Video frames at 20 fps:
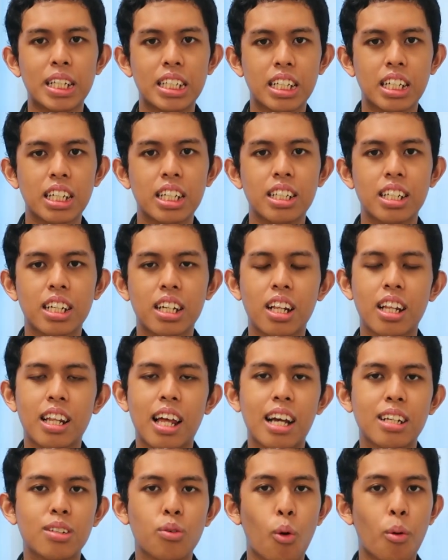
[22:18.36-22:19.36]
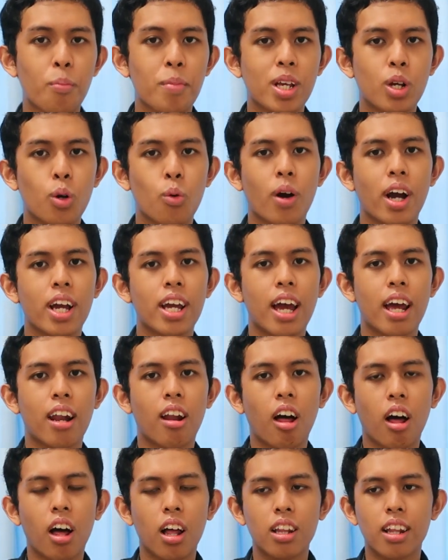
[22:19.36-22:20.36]
basically the class won't be quiet
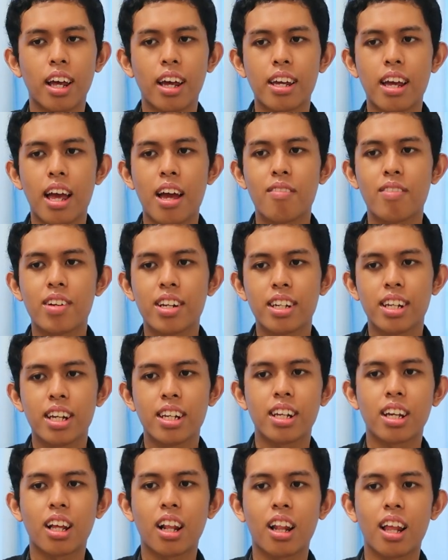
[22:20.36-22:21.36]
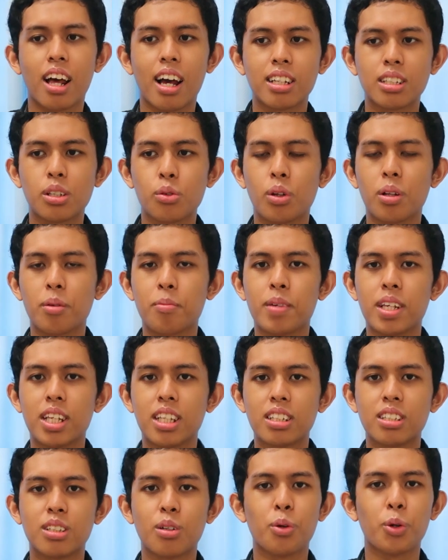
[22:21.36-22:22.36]
at all. Like every day the class will
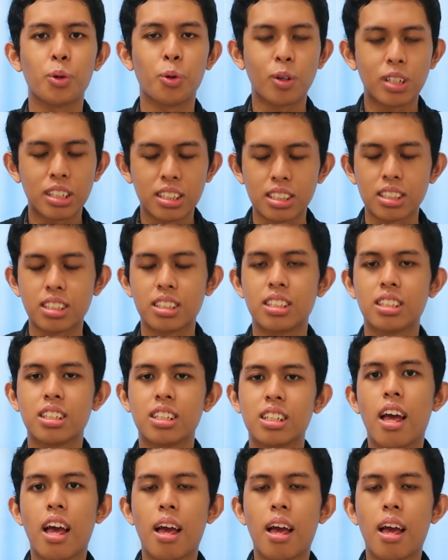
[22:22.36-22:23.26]
be so noisy.